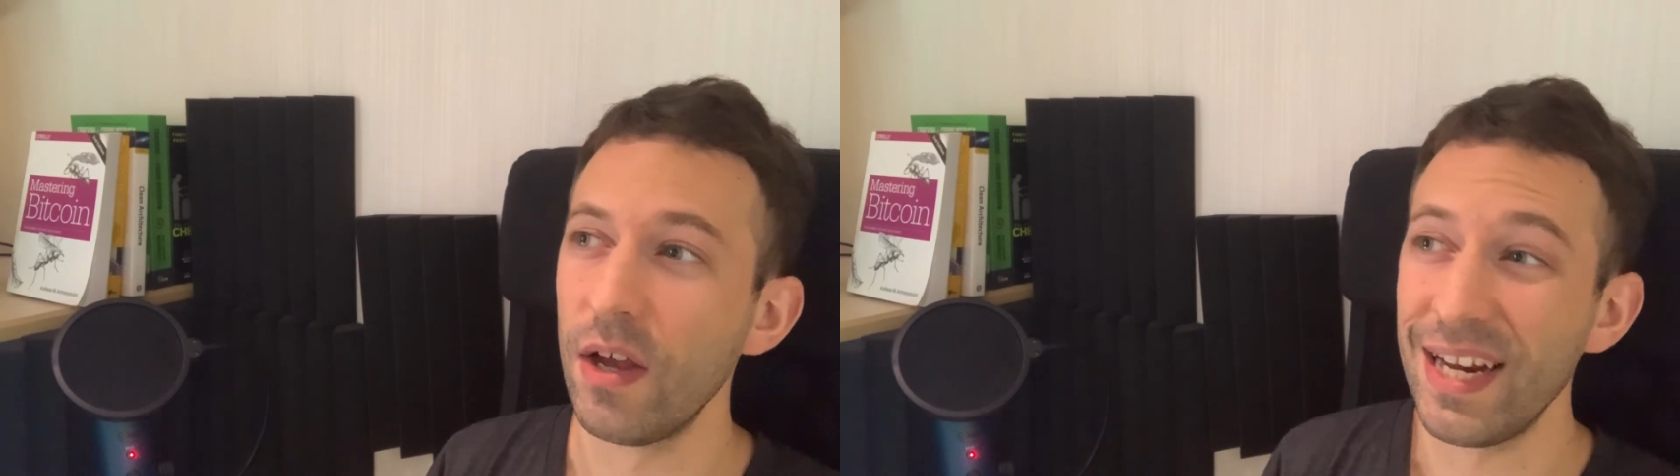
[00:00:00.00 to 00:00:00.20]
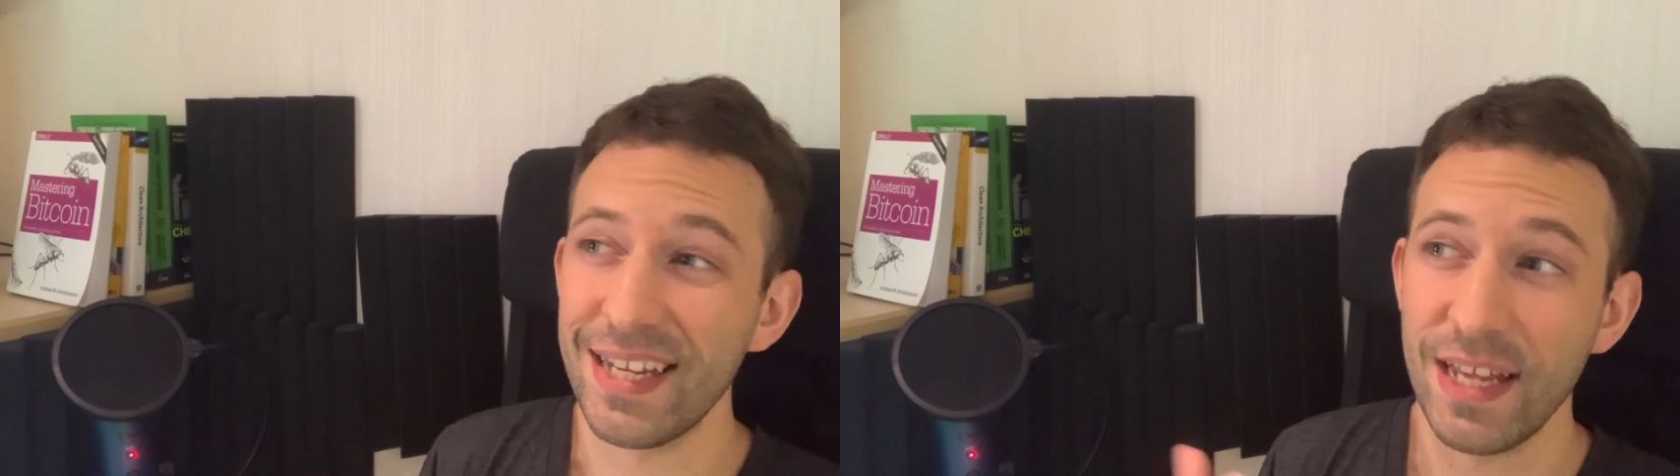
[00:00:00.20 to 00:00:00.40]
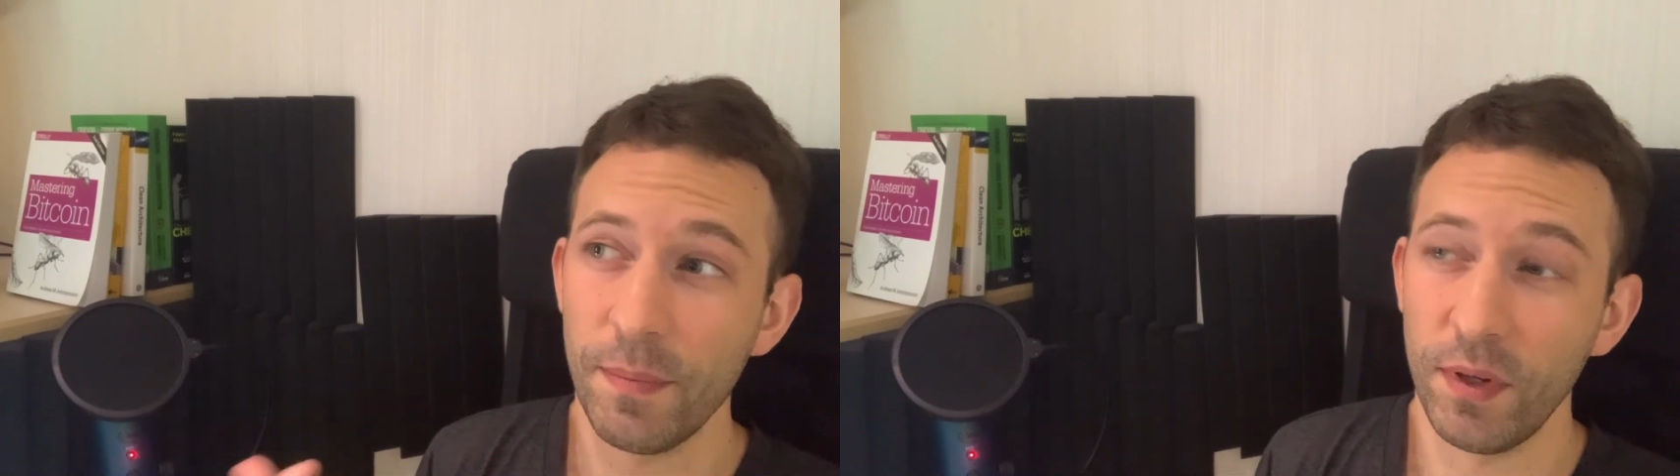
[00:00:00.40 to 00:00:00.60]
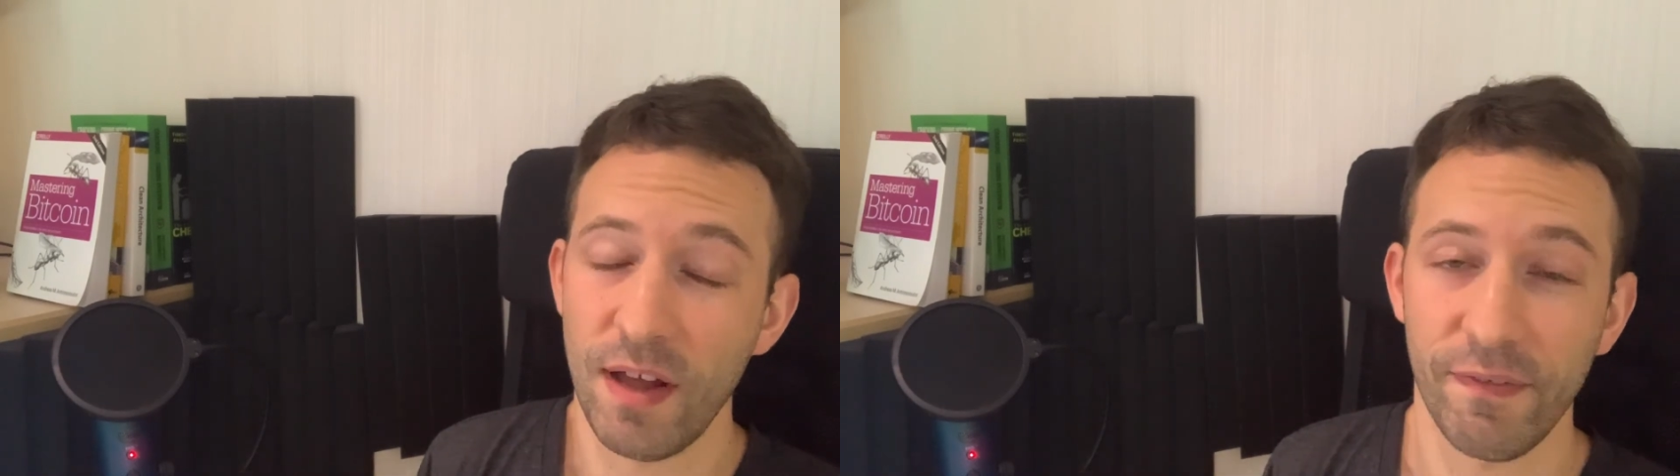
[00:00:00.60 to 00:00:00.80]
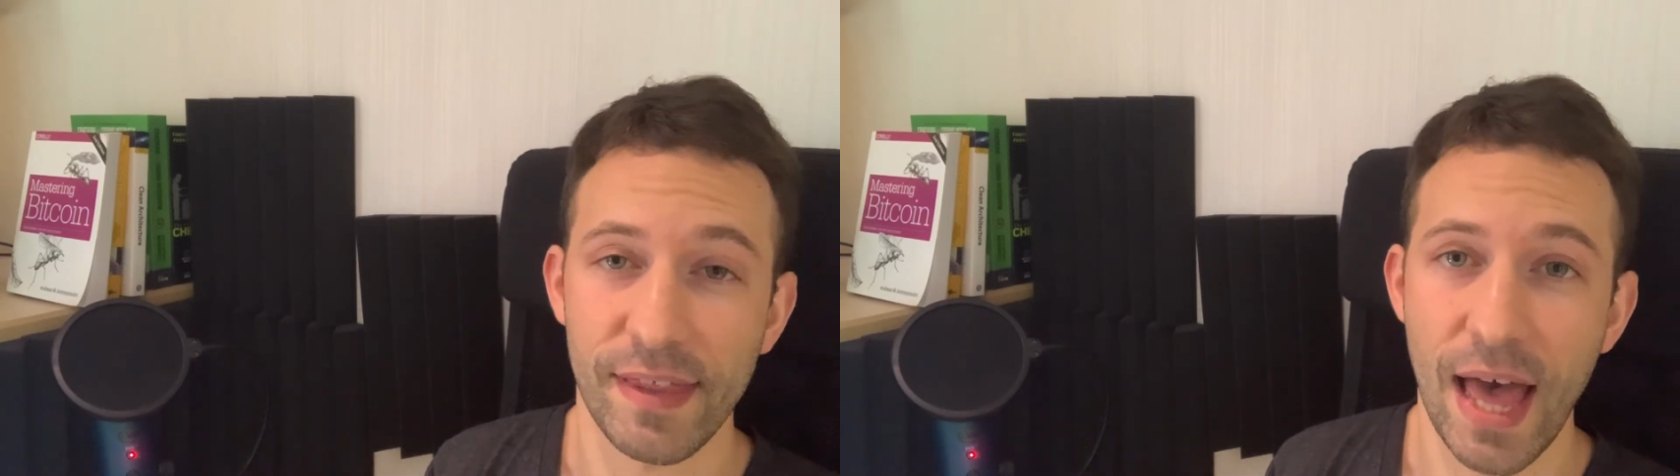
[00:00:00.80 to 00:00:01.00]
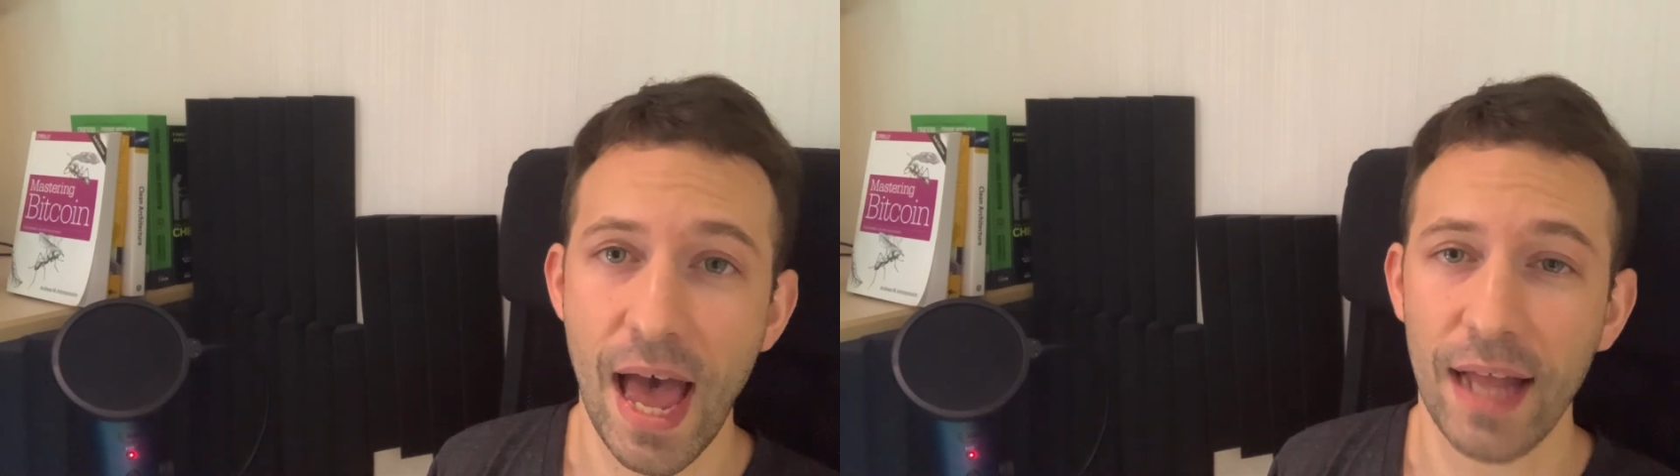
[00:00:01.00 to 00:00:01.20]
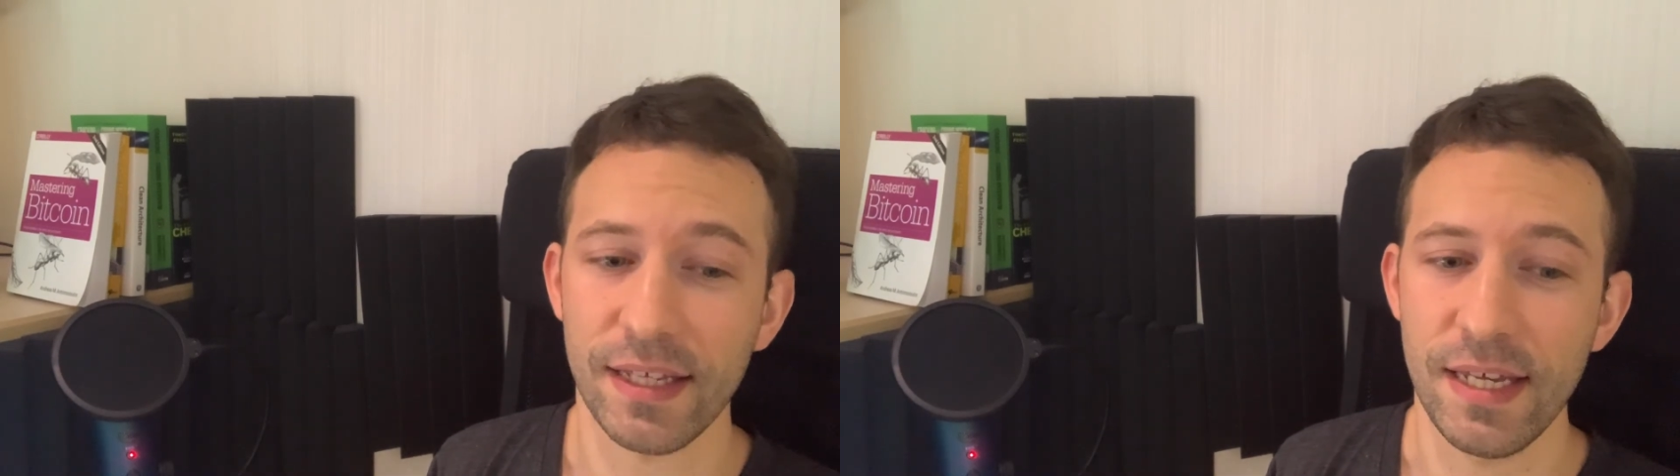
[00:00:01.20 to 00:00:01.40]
An example of that